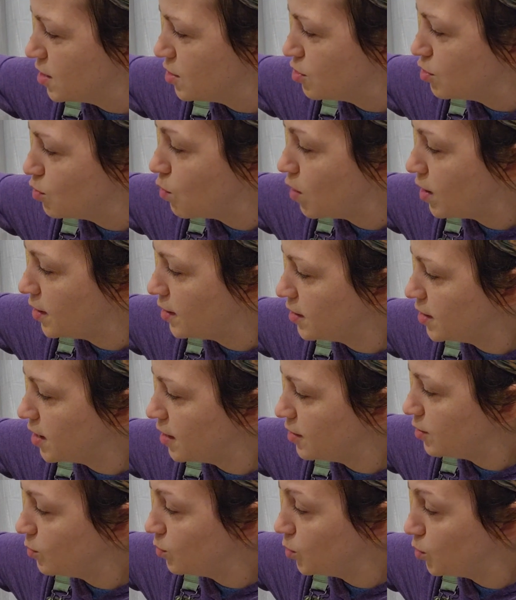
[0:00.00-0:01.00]
The
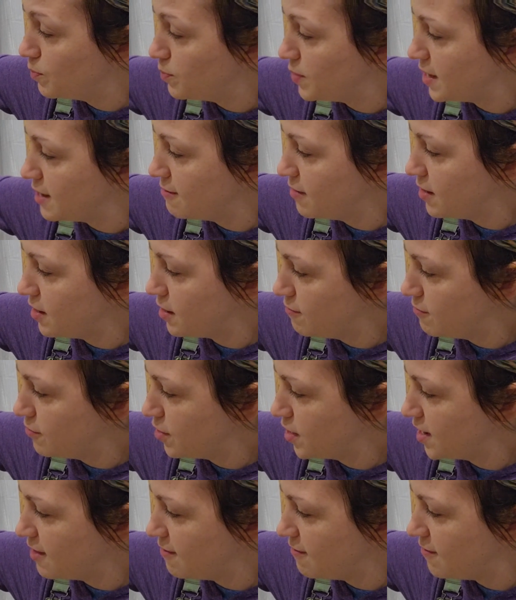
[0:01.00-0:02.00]
watercolor will be very
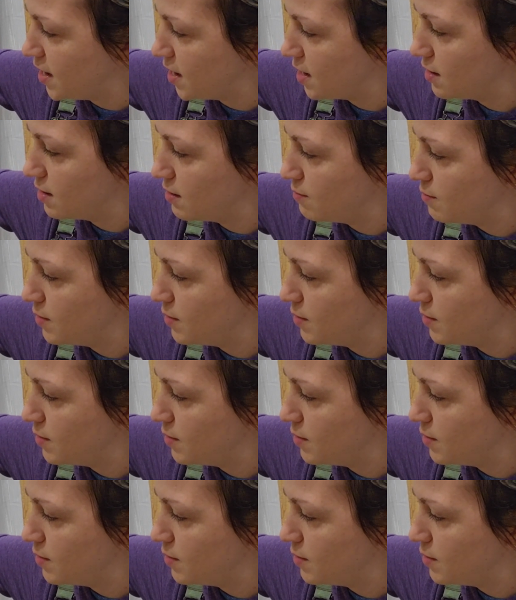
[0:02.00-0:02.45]
forgiving,